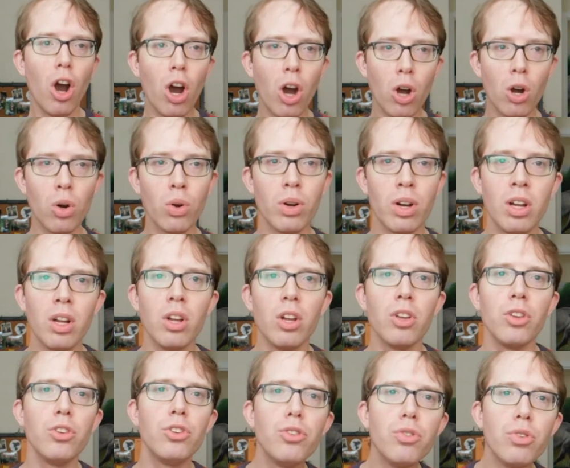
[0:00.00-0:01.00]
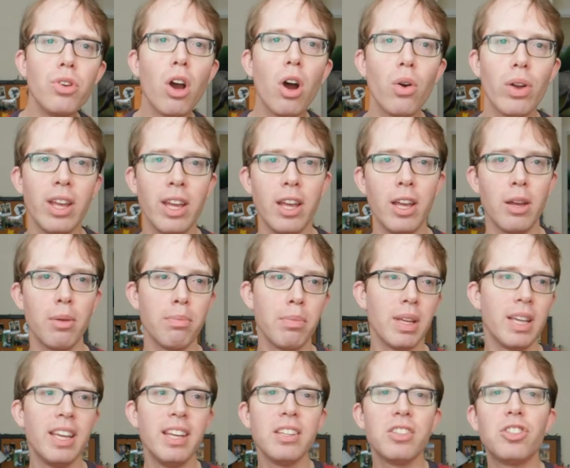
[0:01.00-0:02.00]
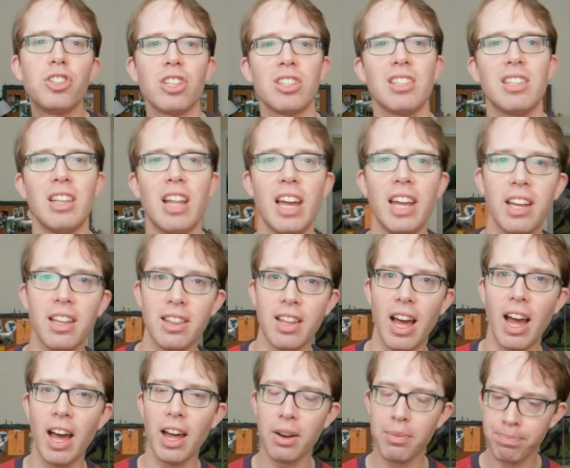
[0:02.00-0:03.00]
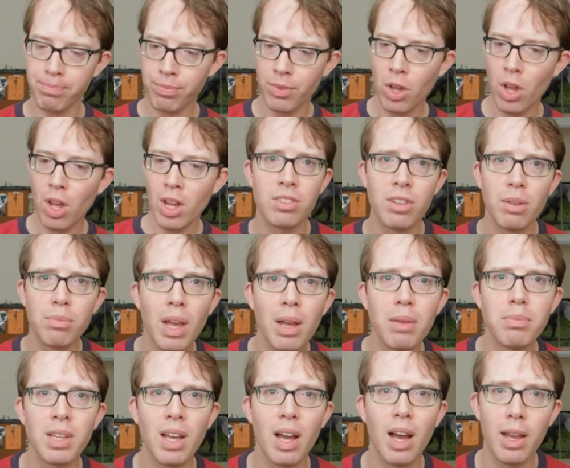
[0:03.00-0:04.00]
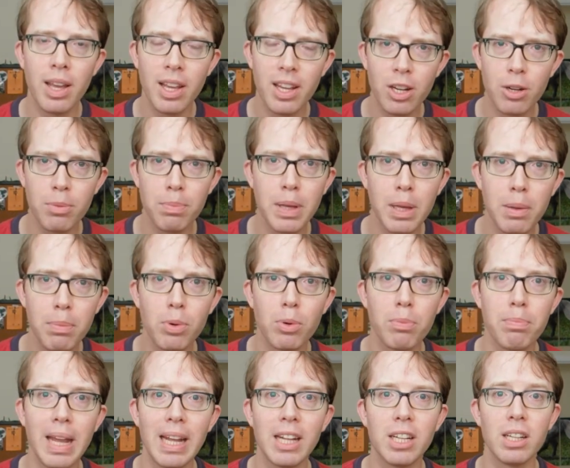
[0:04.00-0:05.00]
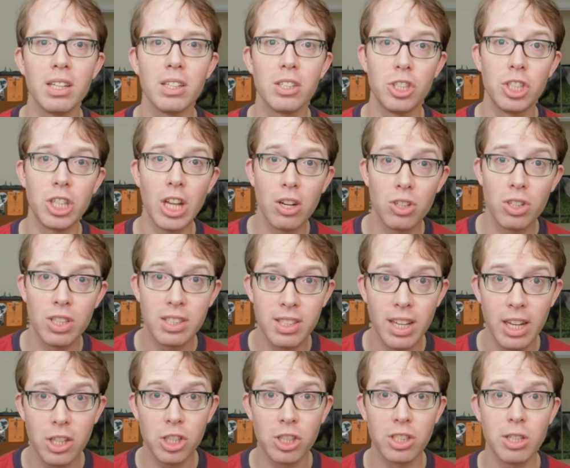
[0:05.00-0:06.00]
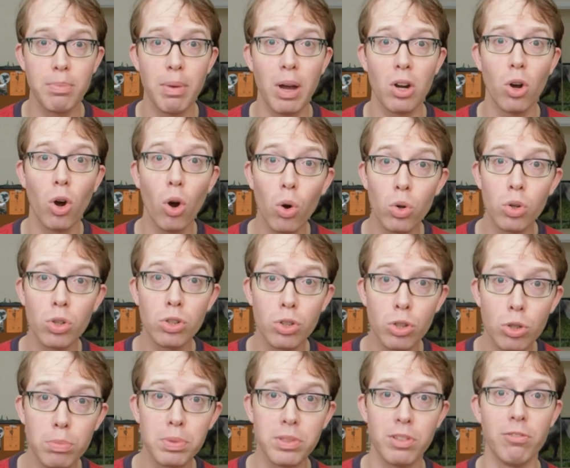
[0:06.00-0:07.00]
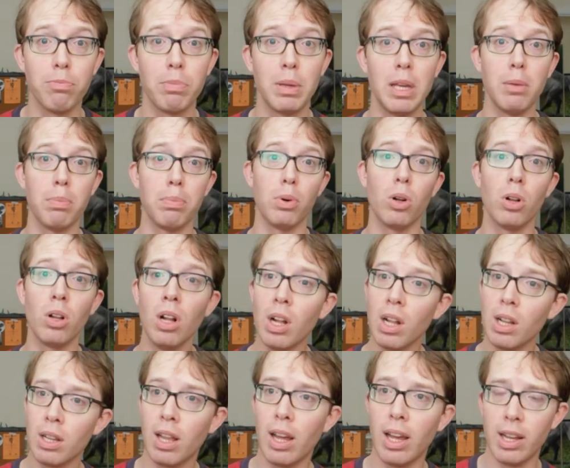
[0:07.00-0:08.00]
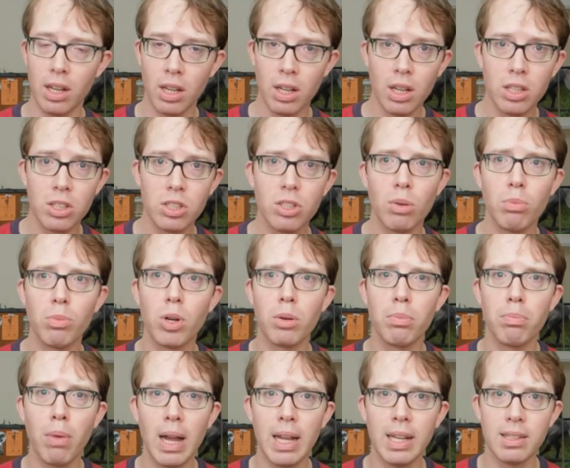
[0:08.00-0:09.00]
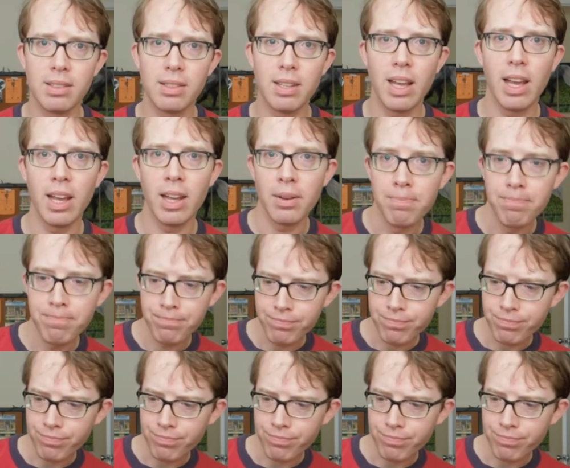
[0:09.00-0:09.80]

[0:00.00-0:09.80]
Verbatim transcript: oh, you know him, he's just like that sometimes I hear people make generalizations about whole groups of people. Like, someone might say,